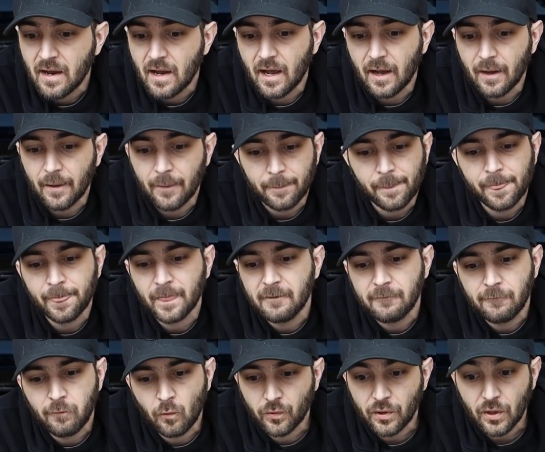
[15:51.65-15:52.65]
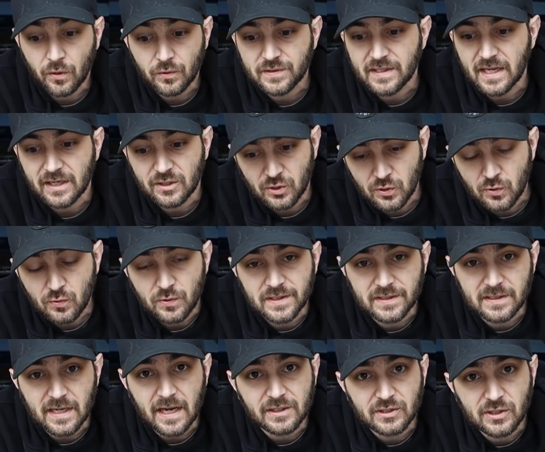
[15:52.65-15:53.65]
Um, For those that do
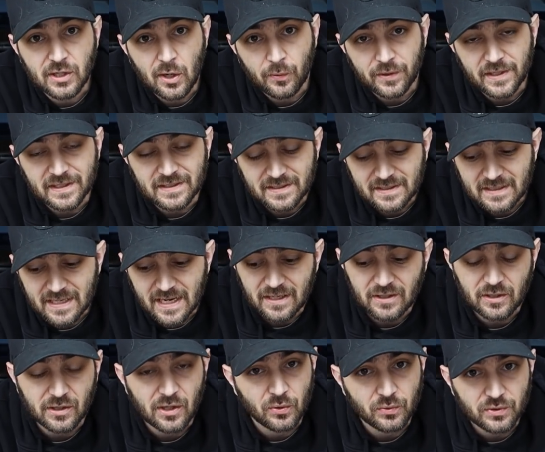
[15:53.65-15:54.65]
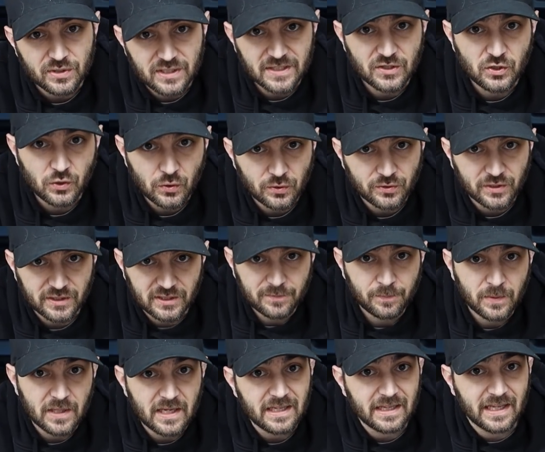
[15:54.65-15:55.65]
decide to go with a standalone digital
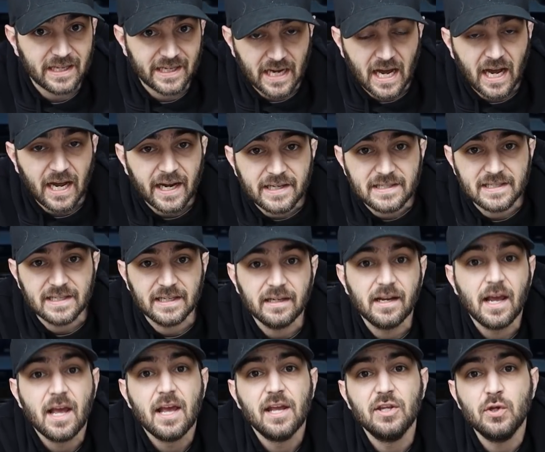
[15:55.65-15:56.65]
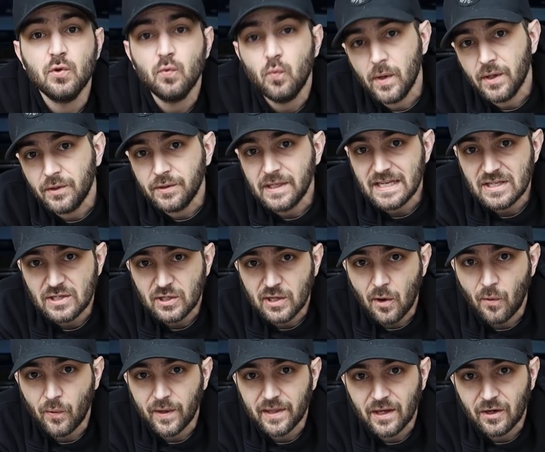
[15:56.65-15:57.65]
display like I did, you will need to
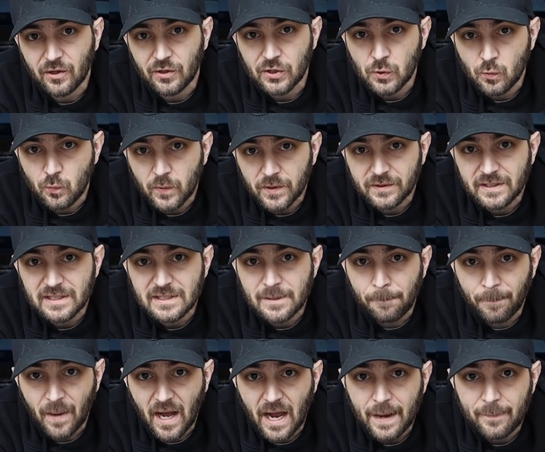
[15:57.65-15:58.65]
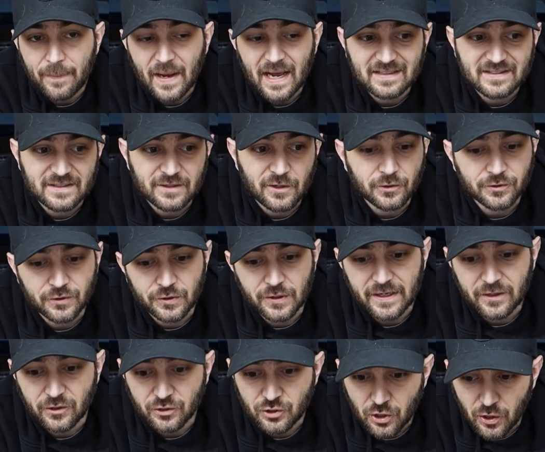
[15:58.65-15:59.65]
go in there and you will need to bypass the
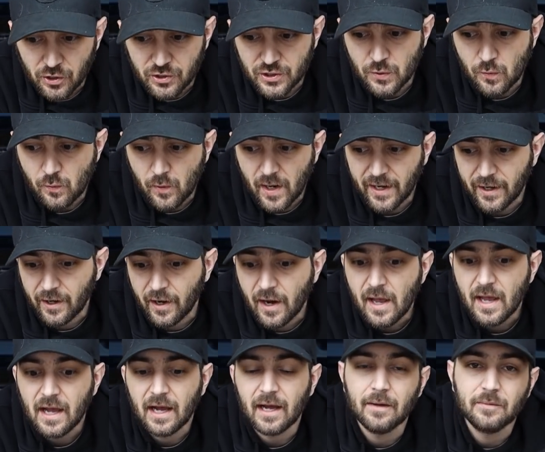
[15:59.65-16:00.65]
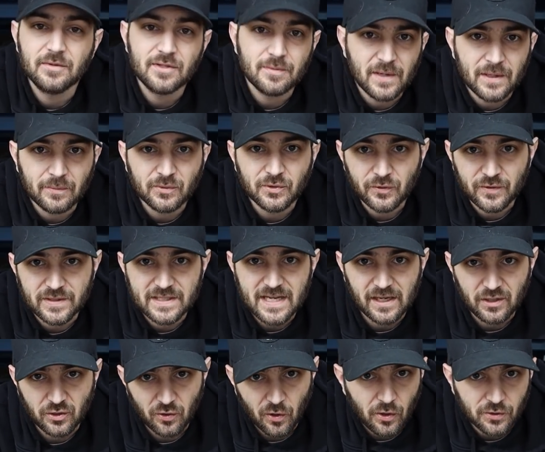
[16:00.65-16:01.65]
alternator charging wire um, to be able to
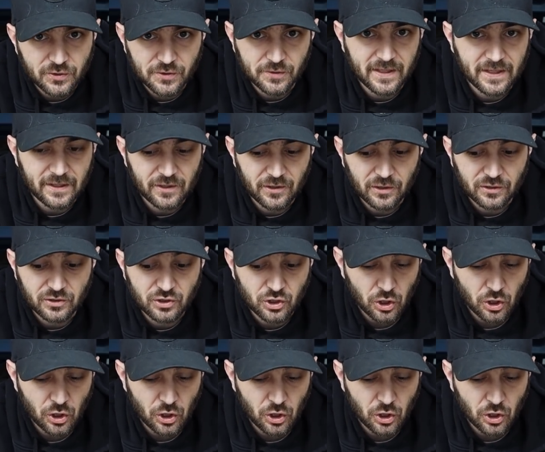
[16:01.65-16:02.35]
retain your alternator